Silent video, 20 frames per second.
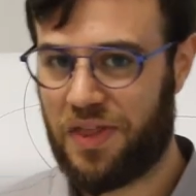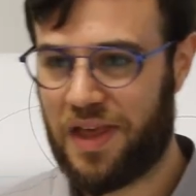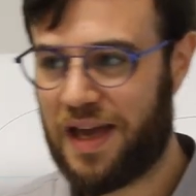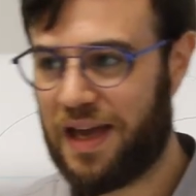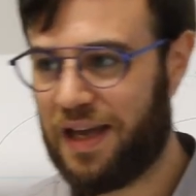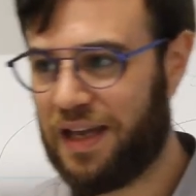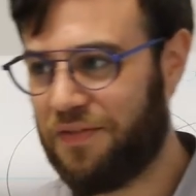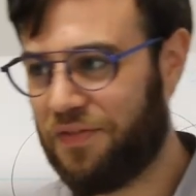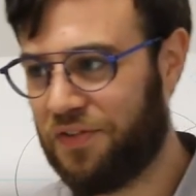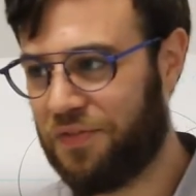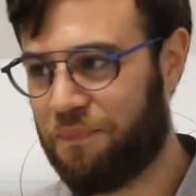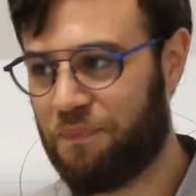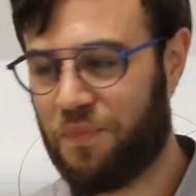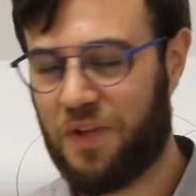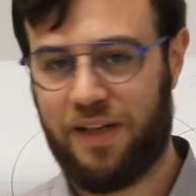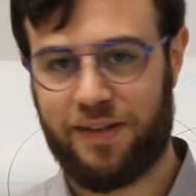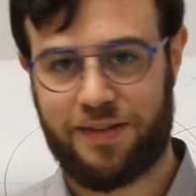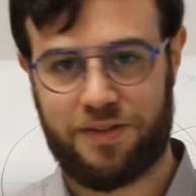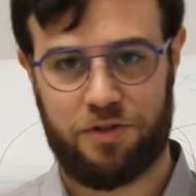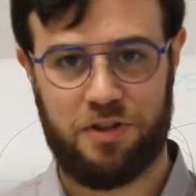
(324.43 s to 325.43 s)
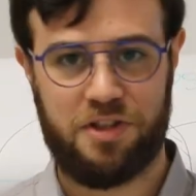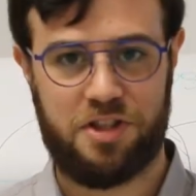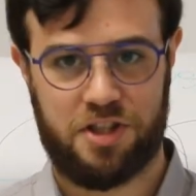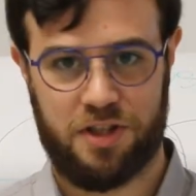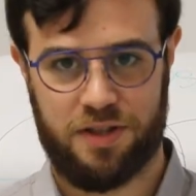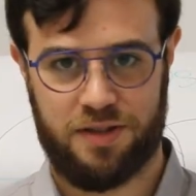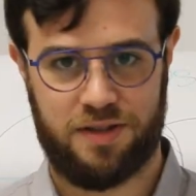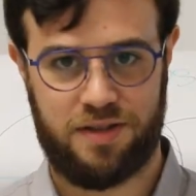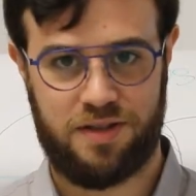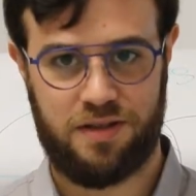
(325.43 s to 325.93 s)
that even
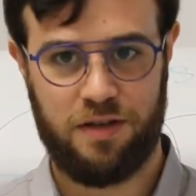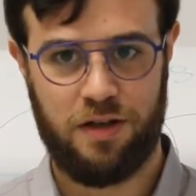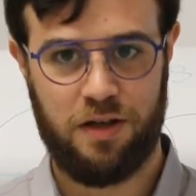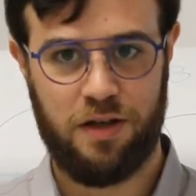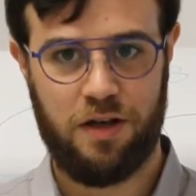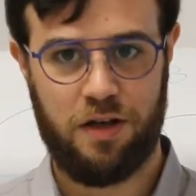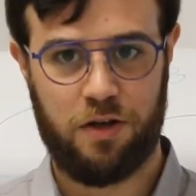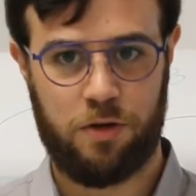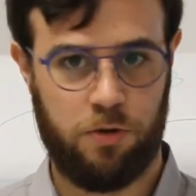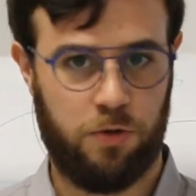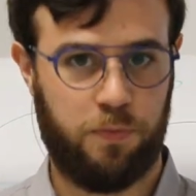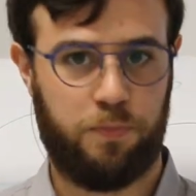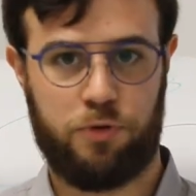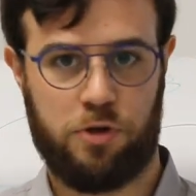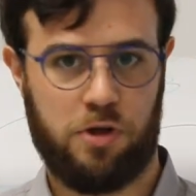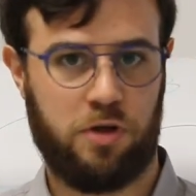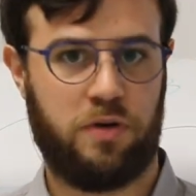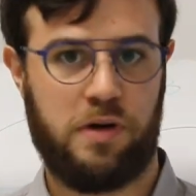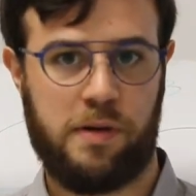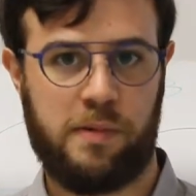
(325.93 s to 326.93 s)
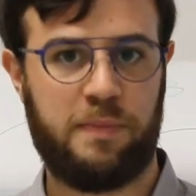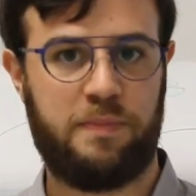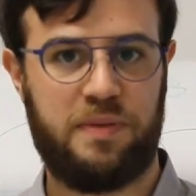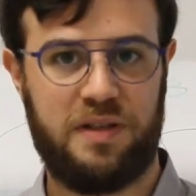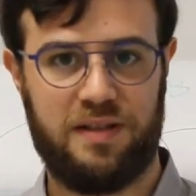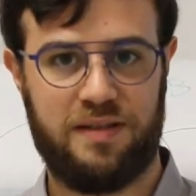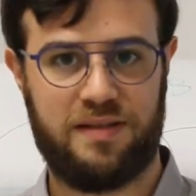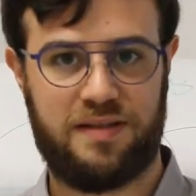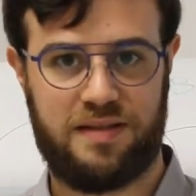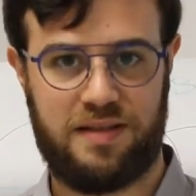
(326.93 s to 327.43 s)
electricians could program a
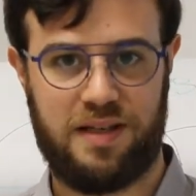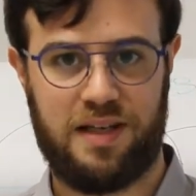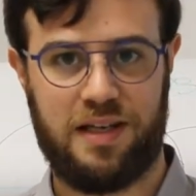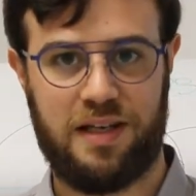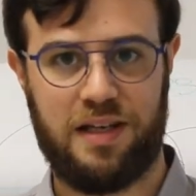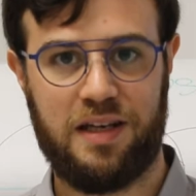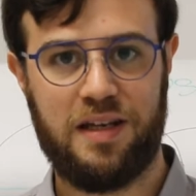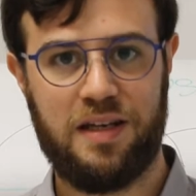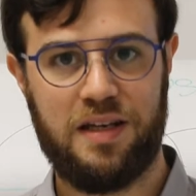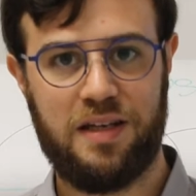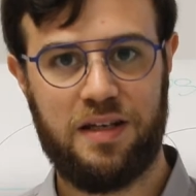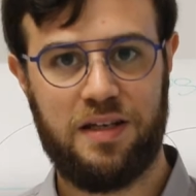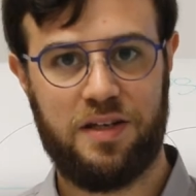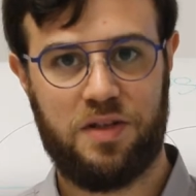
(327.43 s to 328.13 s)
PLC